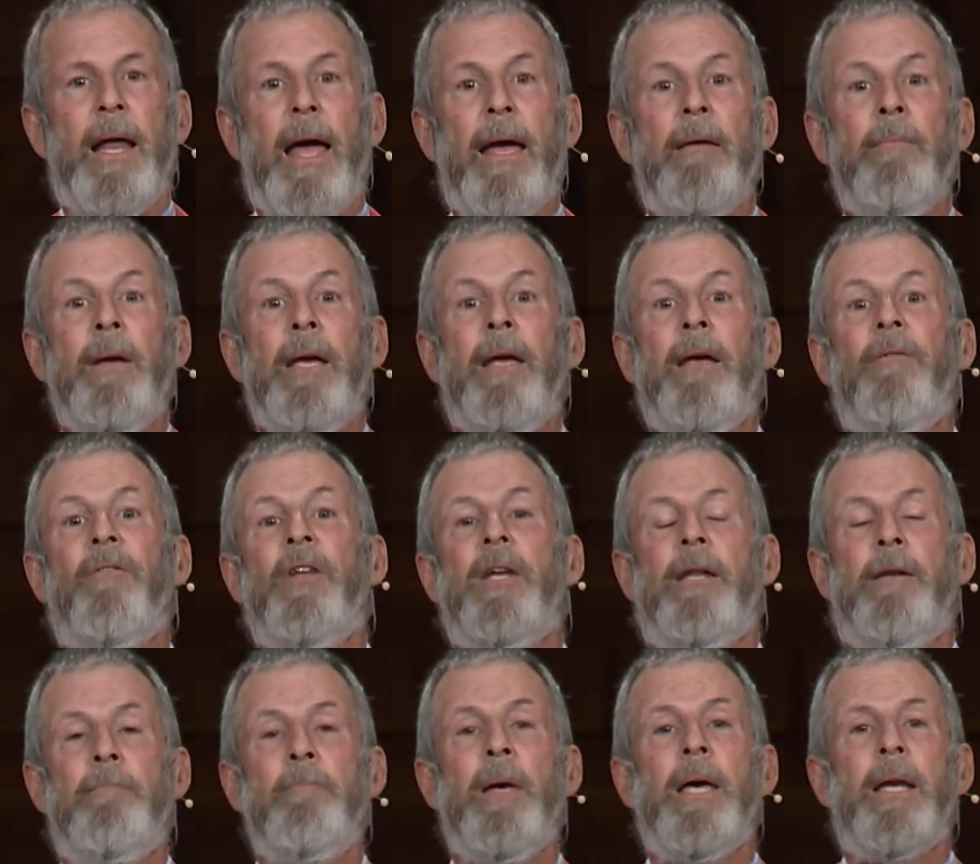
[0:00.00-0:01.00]
Amy even
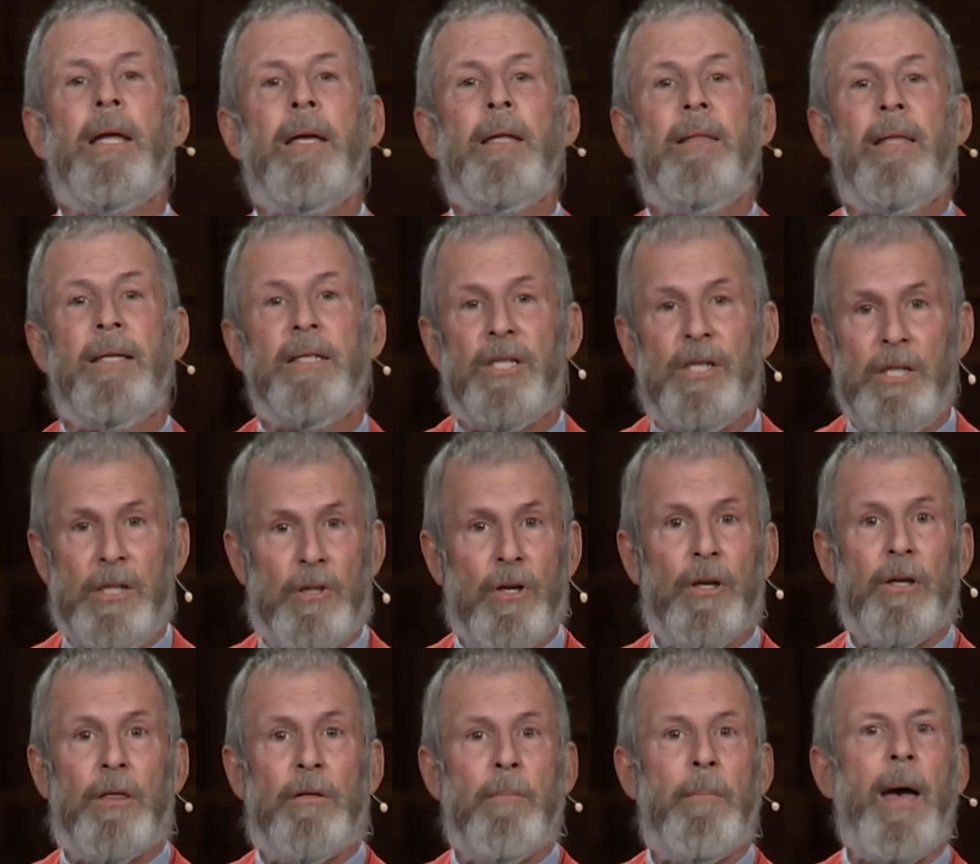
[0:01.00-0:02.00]
admitted that she
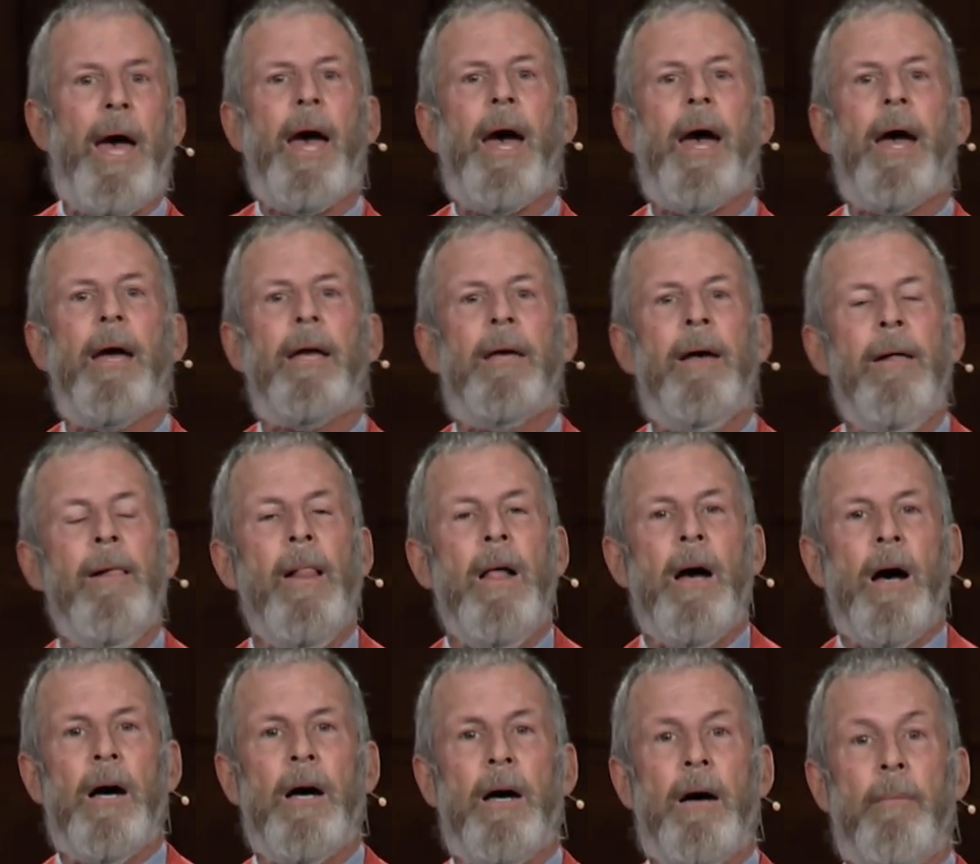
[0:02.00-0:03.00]
took the bag,
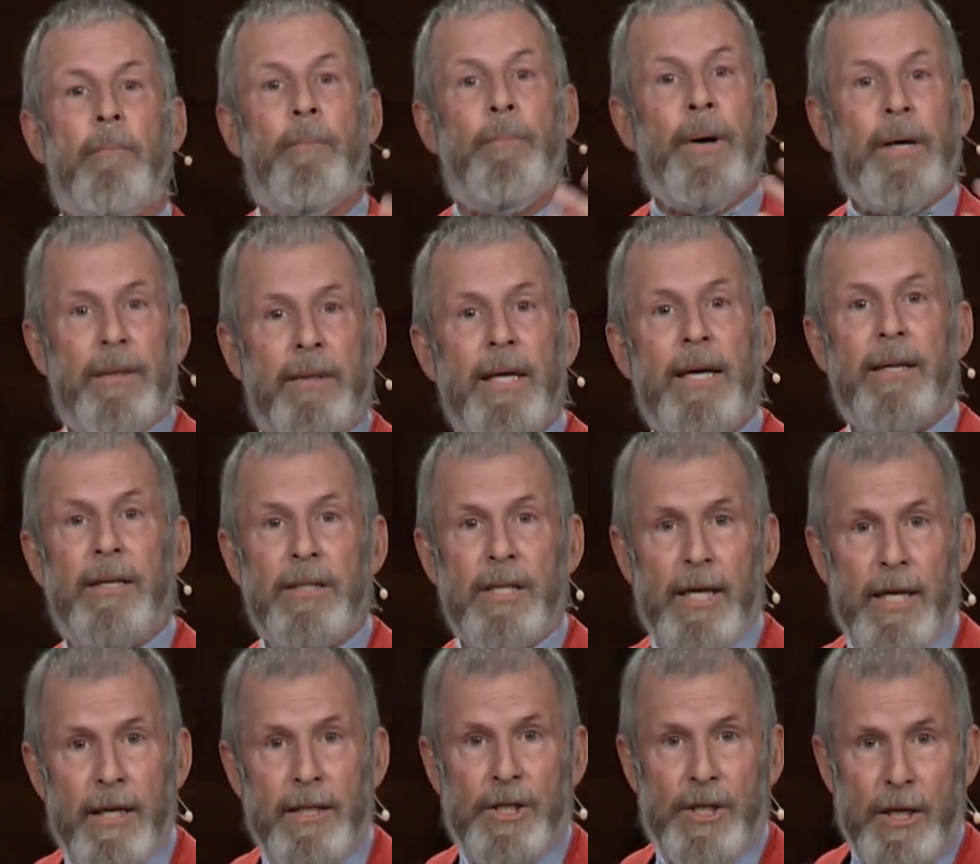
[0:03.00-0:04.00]
uh, but that
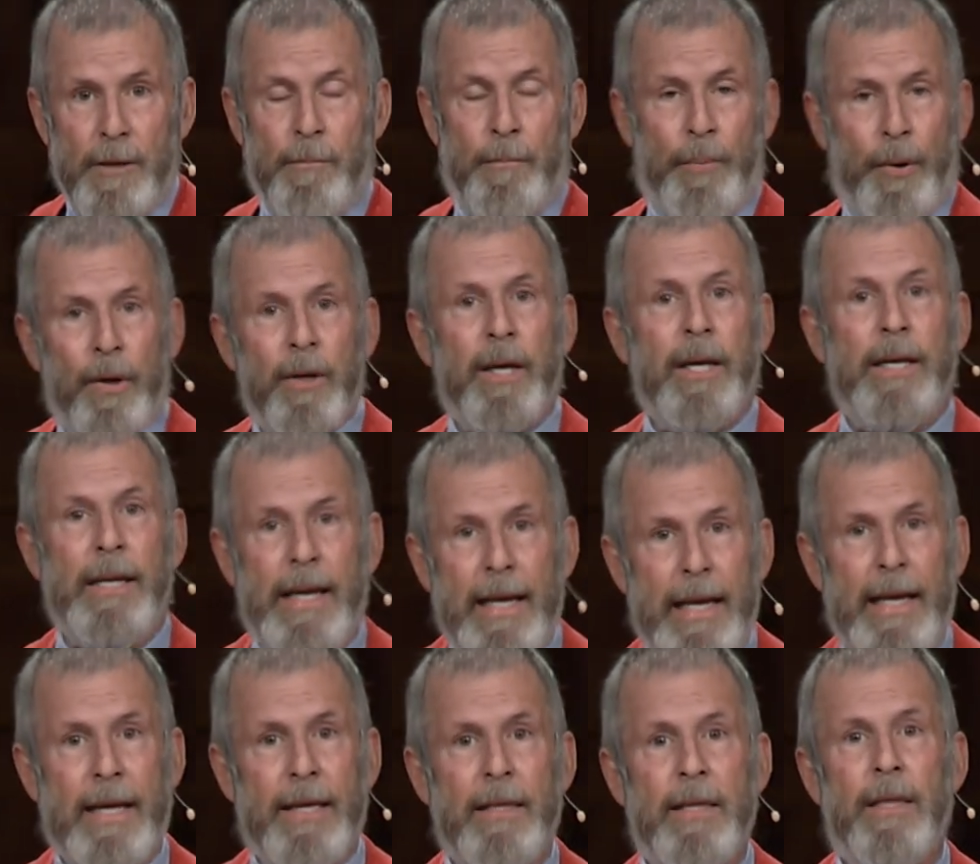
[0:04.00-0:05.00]
she put it
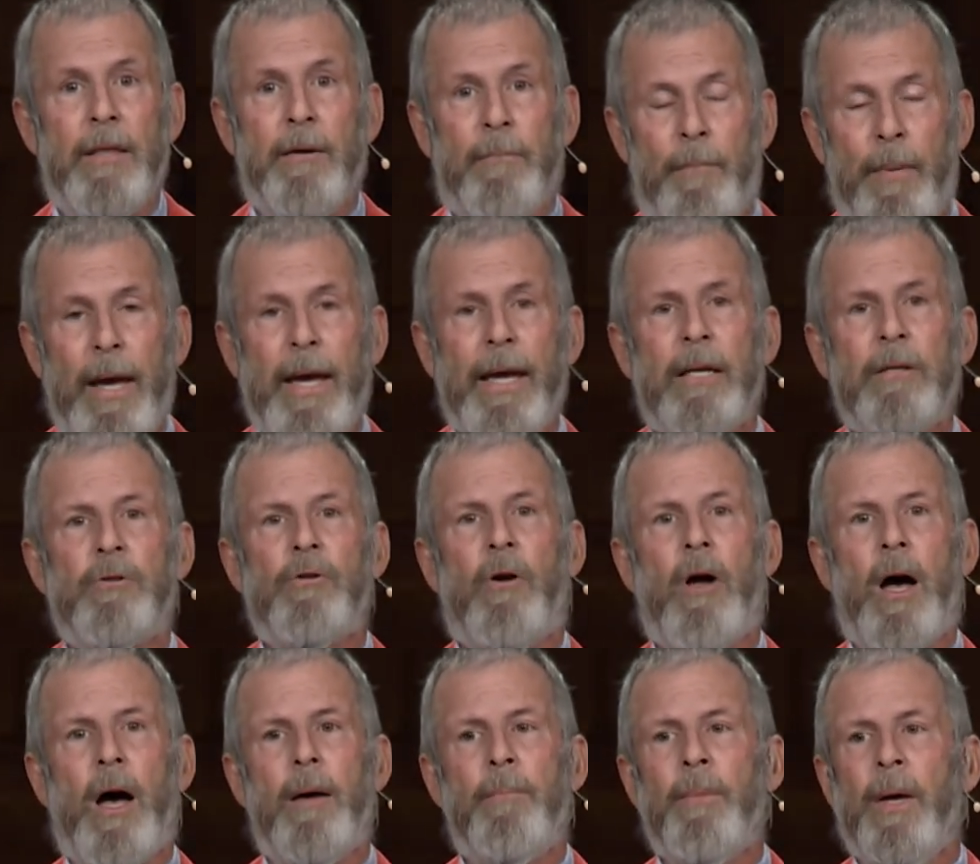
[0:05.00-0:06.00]
in the bank
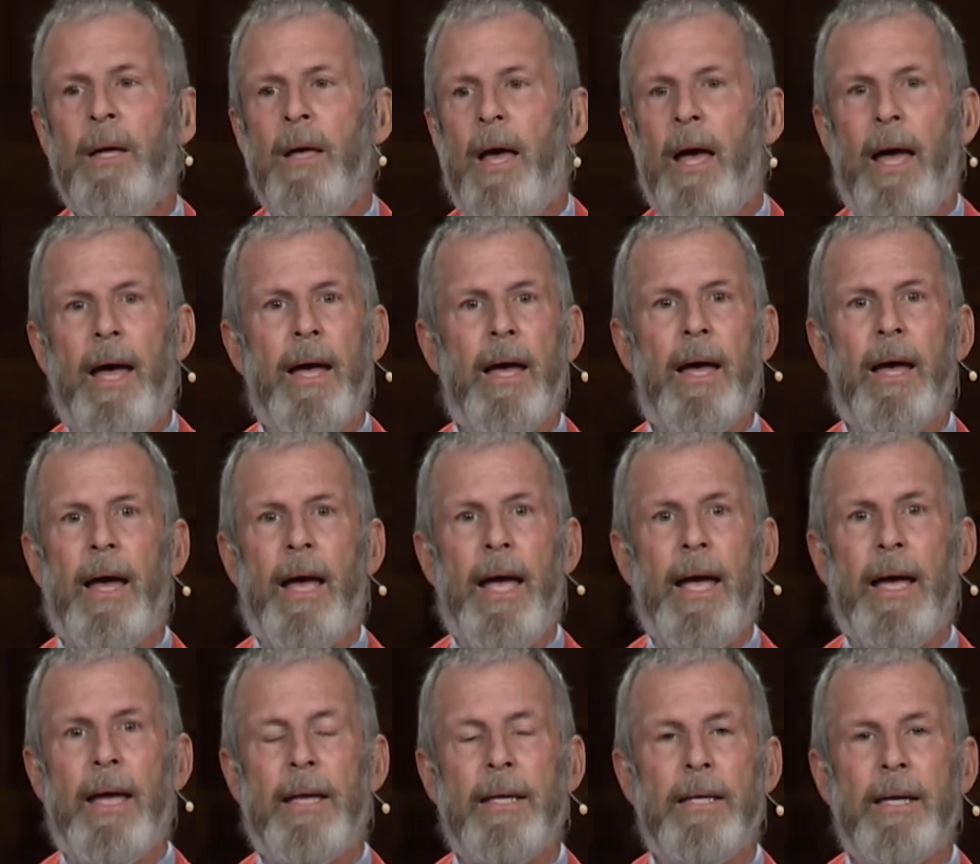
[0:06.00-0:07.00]
drop uh,
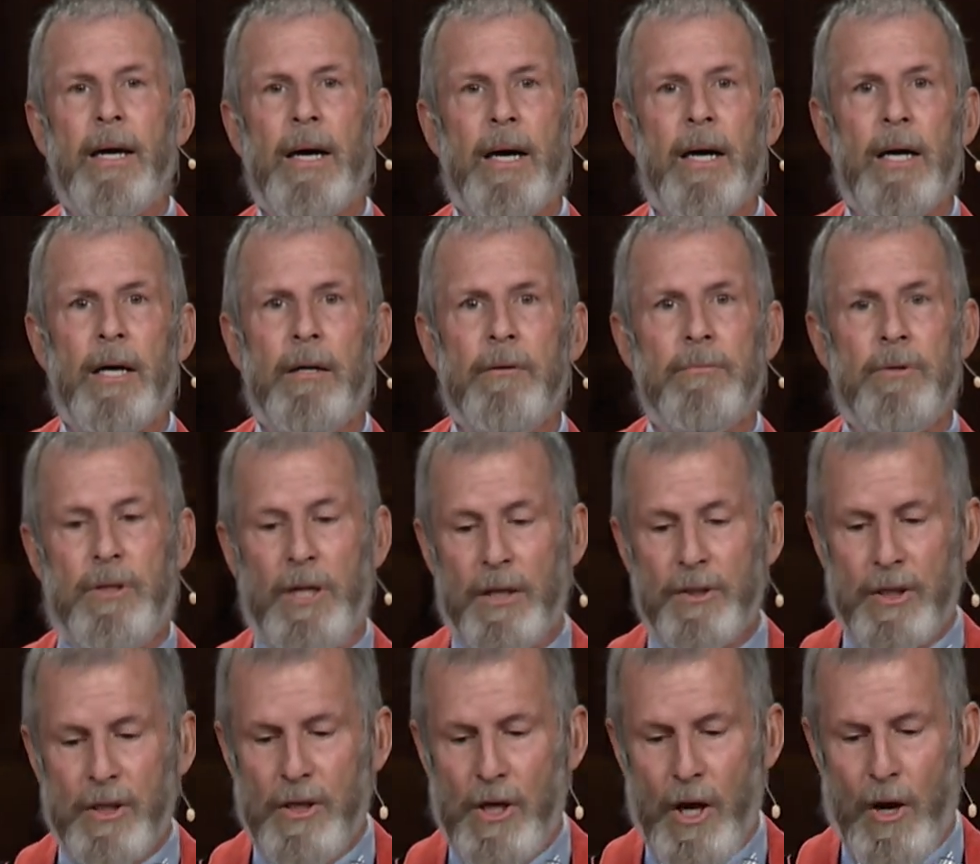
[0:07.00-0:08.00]
and uh,
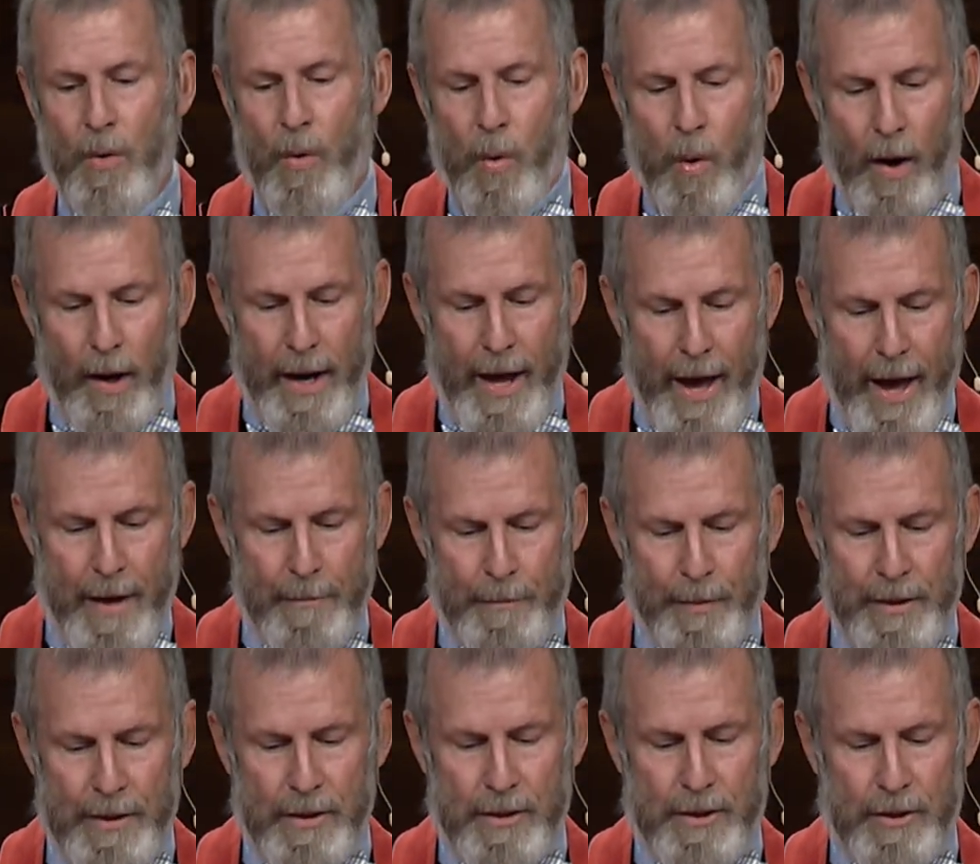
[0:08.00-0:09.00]
doesn't know what
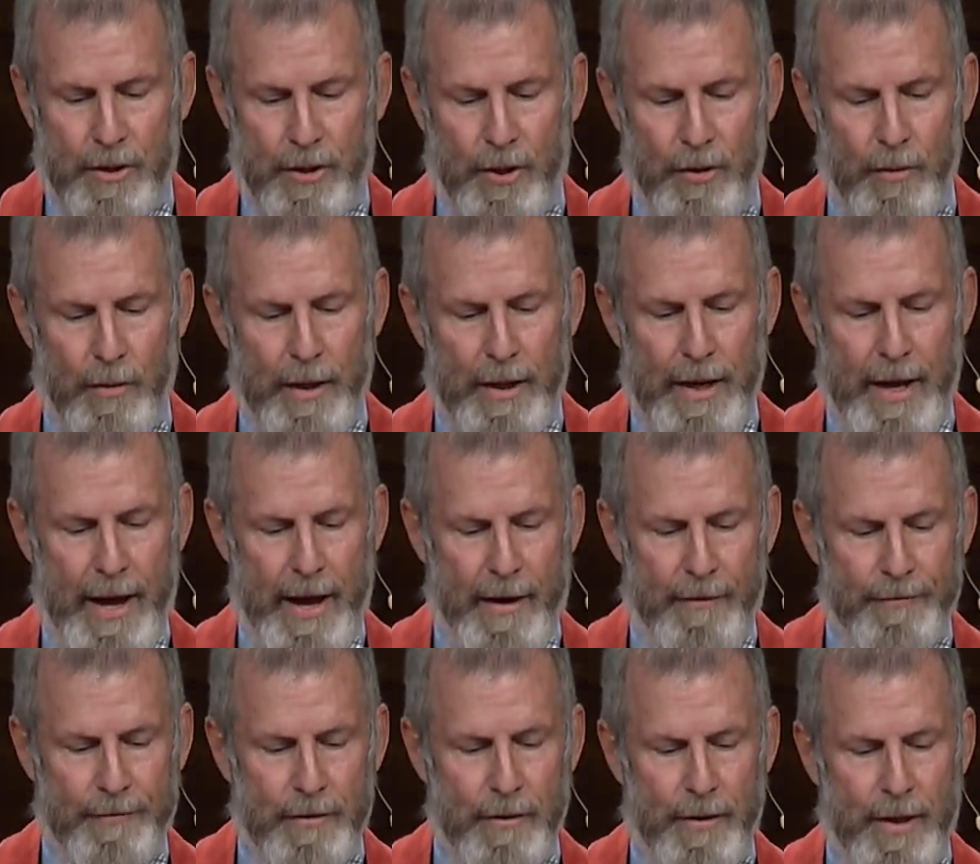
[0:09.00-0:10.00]
happened to it
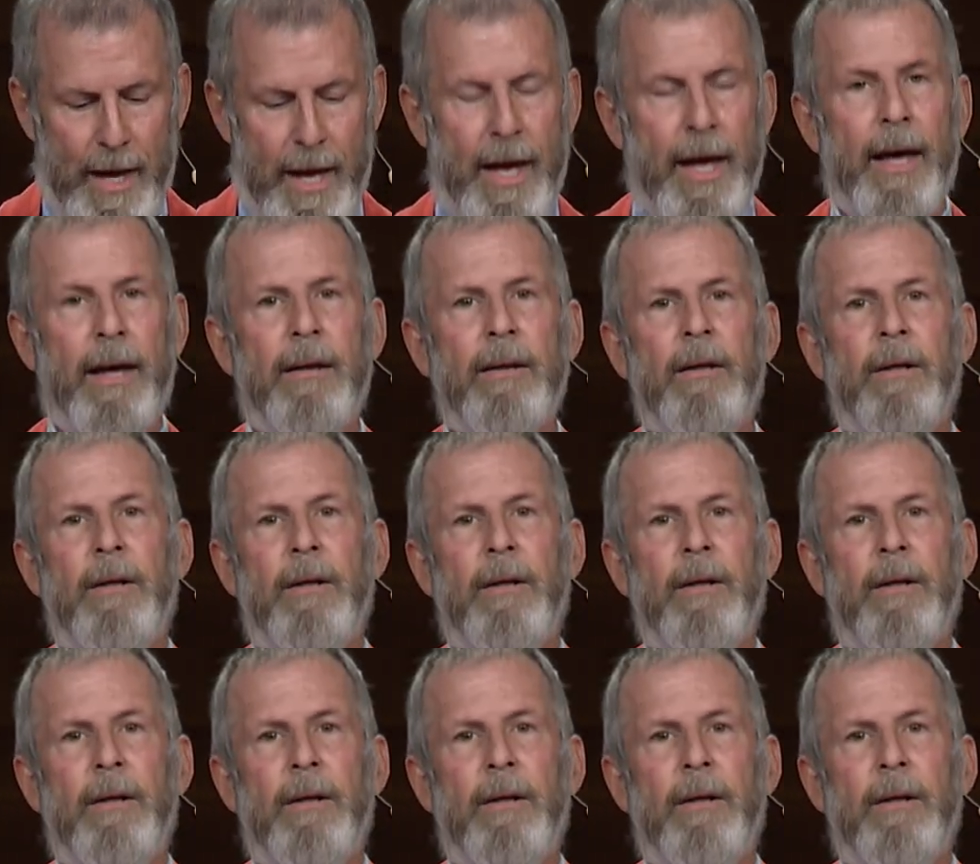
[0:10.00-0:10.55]
after that.